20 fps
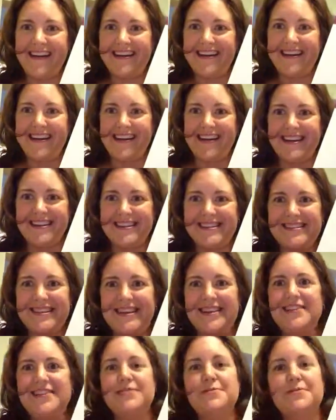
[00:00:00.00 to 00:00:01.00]
Hey guys,
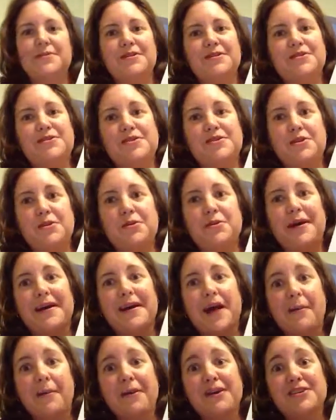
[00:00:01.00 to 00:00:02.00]
I just want to show you I
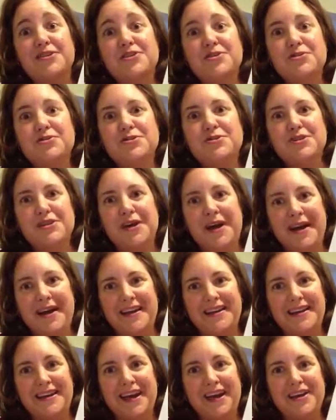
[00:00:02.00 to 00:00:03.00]
got my True
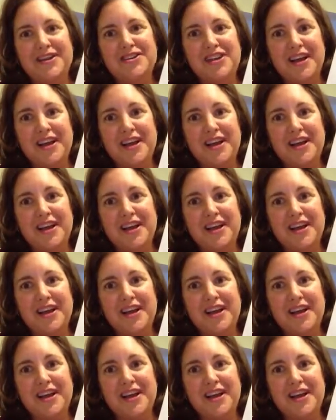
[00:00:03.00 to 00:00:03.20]
Shine